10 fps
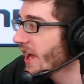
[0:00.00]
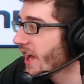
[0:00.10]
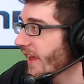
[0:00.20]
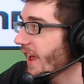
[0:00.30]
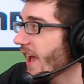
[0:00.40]

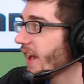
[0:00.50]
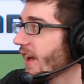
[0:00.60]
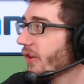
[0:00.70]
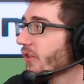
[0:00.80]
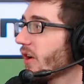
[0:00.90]
the
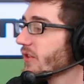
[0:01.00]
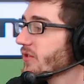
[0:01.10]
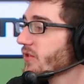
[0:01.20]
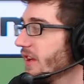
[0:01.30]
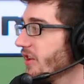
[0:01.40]
handheld
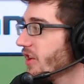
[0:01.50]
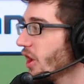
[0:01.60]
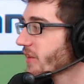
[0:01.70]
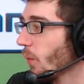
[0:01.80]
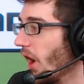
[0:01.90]
console, the
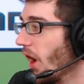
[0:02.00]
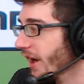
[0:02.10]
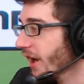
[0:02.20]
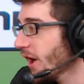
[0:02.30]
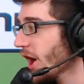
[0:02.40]
newest
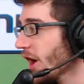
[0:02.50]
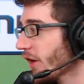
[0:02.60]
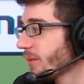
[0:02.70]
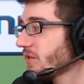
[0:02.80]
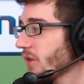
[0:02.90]
one
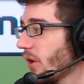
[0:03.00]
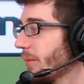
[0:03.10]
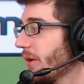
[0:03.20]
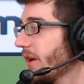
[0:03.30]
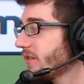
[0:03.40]
from Sony
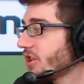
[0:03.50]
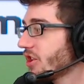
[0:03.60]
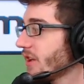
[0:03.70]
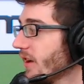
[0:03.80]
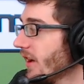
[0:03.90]

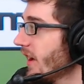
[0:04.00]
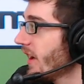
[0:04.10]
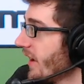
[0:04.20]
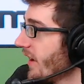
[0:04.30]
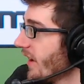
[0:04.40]
PlayStation.
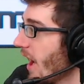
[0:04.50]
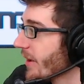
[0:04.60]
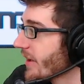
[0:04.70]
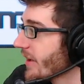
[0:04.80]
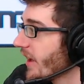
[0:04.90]
I'm
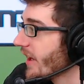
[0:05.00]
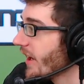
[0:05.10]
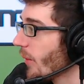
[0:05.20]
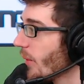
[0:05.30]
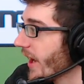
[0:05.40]
excited.
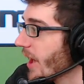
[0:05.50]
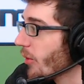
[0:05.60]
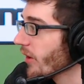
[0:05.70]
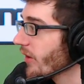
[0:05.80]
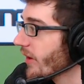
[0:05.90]
I want to get
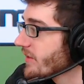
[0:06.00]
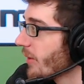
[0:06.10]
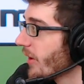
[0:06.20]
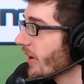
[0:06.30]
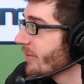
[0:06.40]
Borderlands
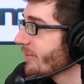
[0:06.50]
tomorrow.